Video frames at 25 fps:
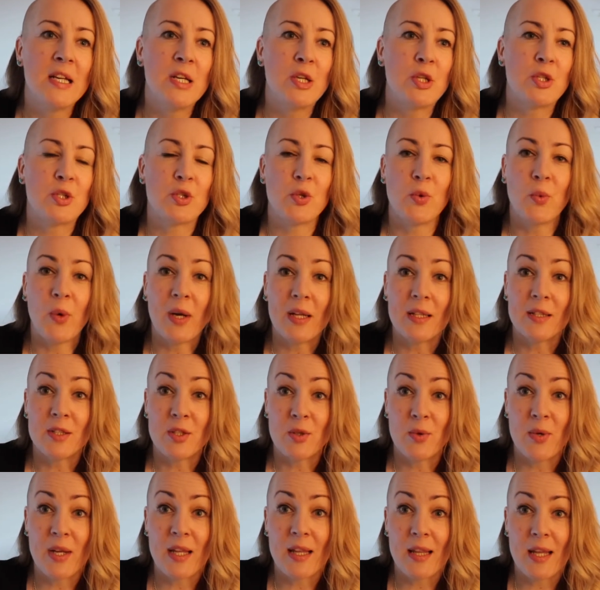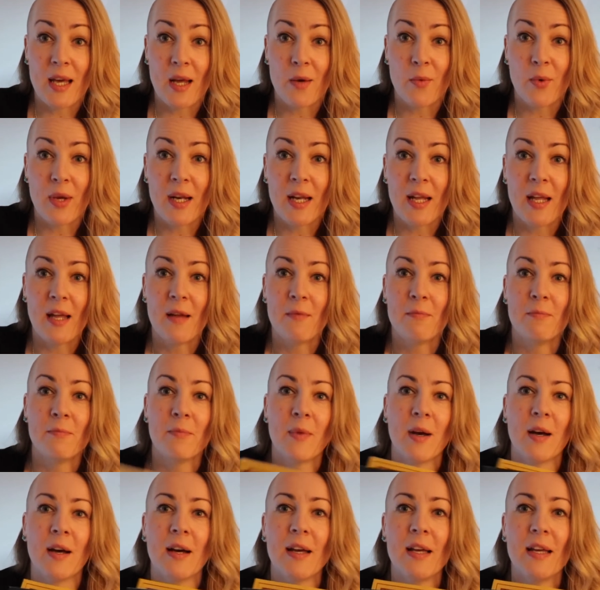So while doing that with him,
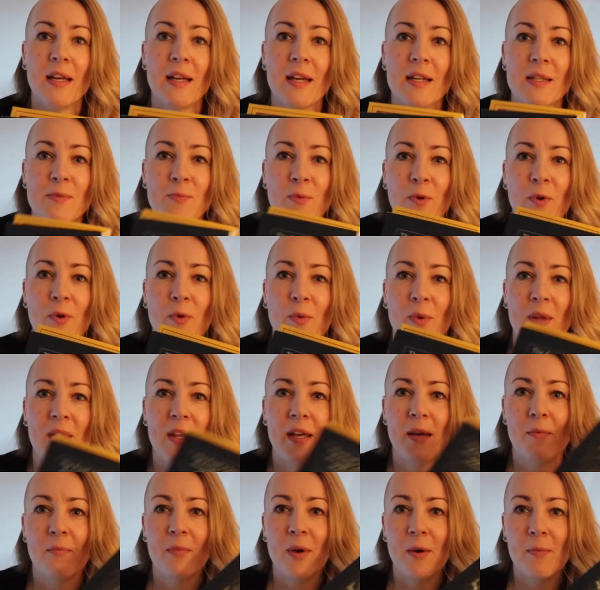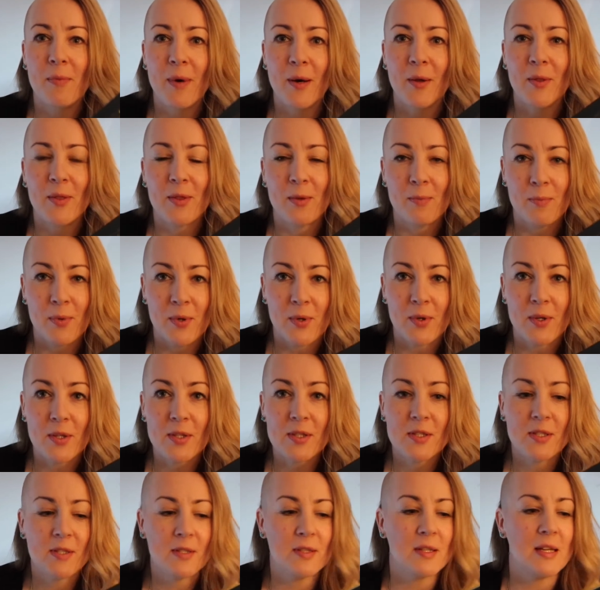I spoke with him about the
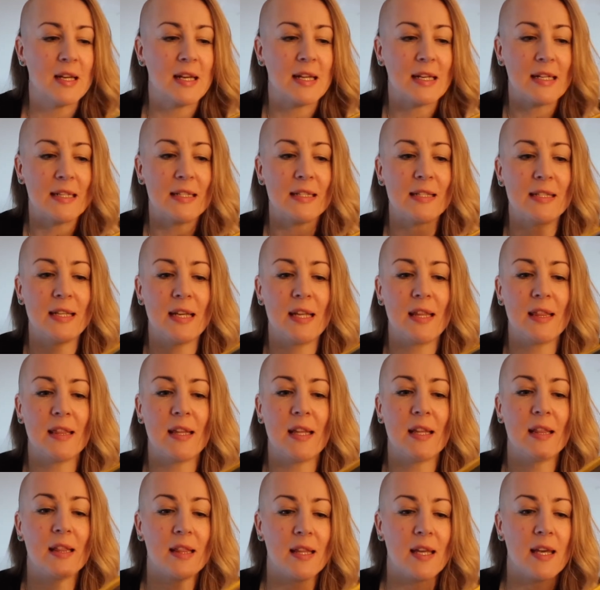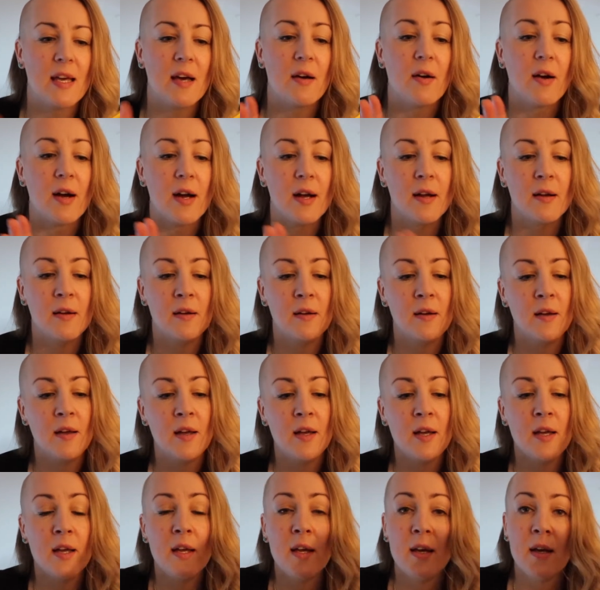books, and he said that they are
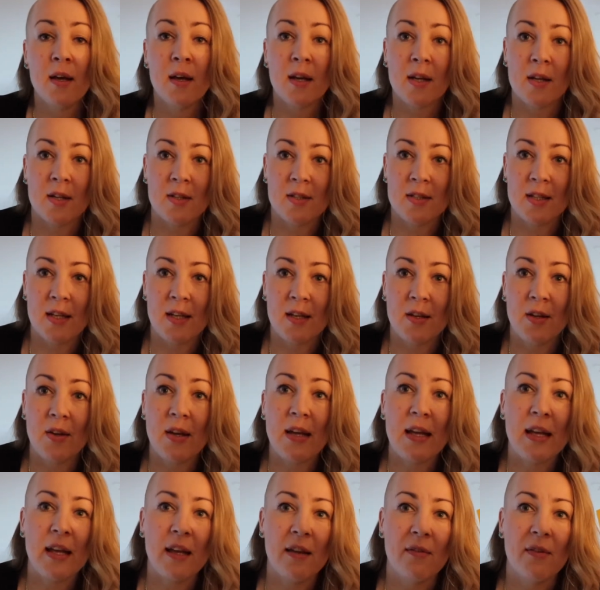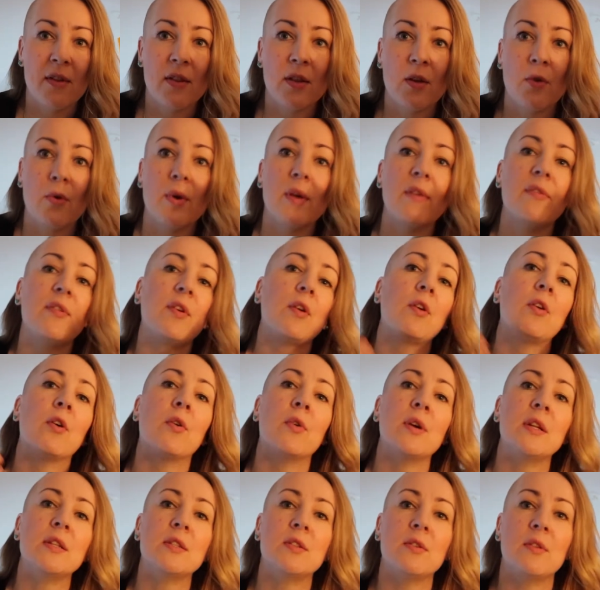continuing, even though if you
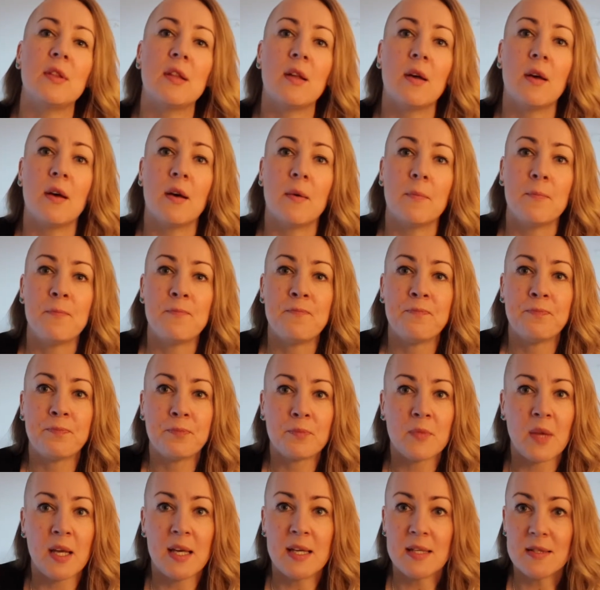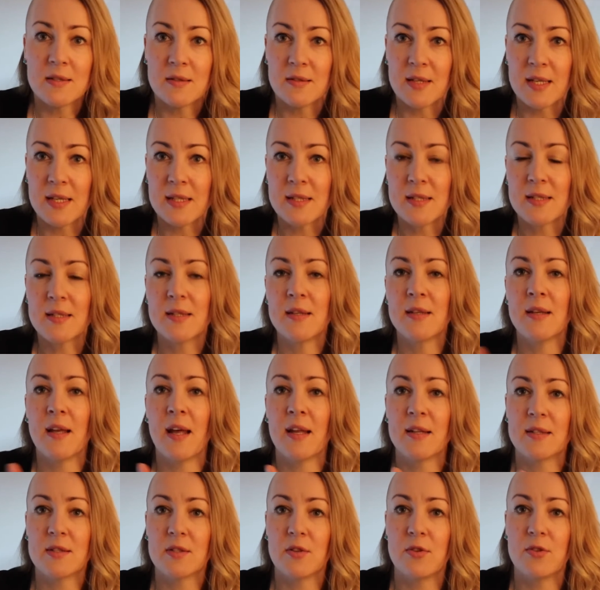go into the internet
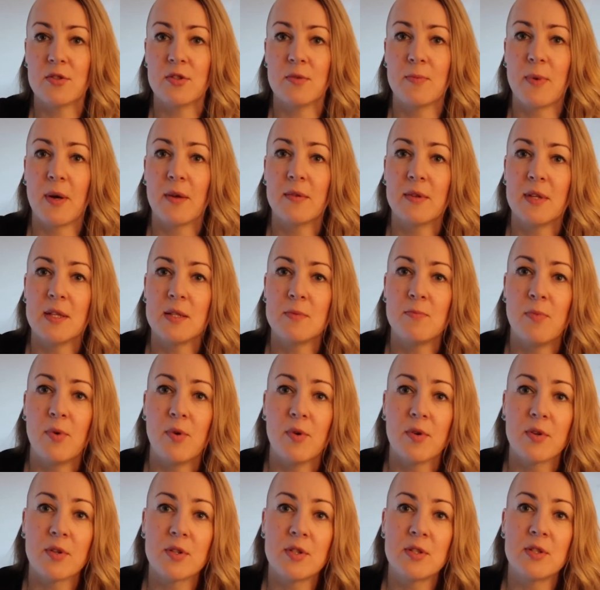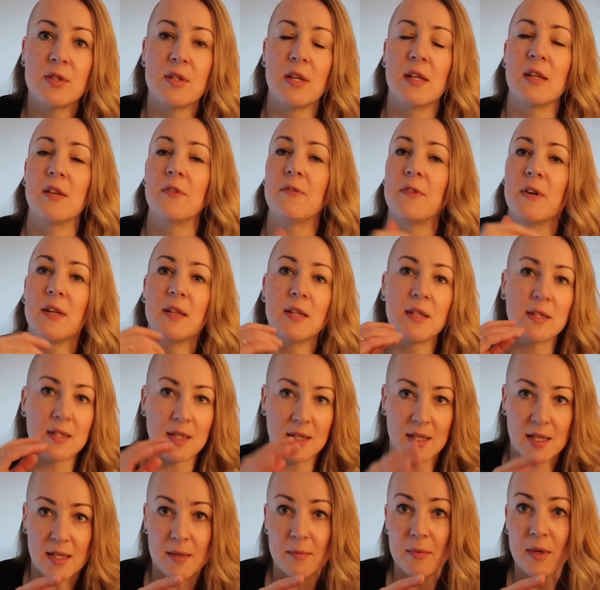and search about these books and you find the
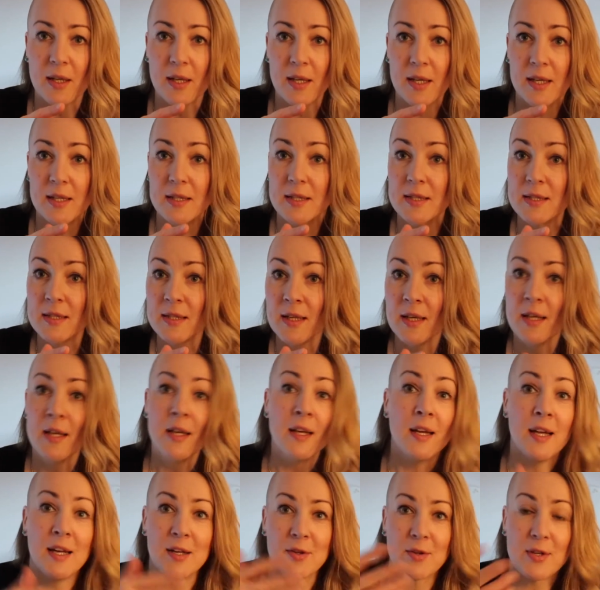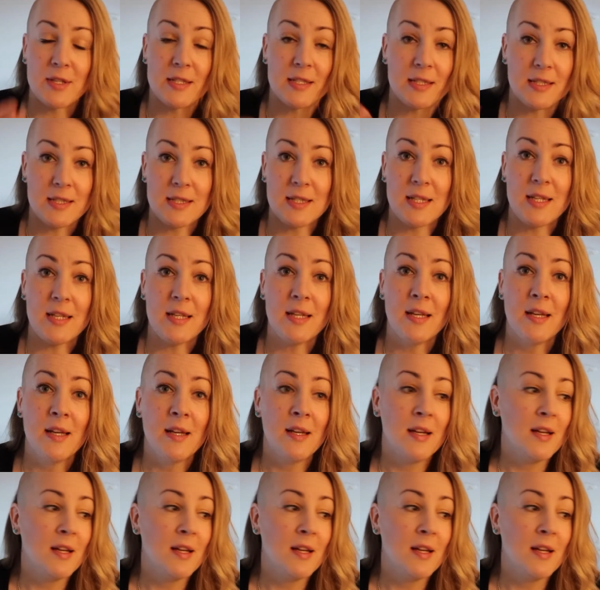timelines and you can see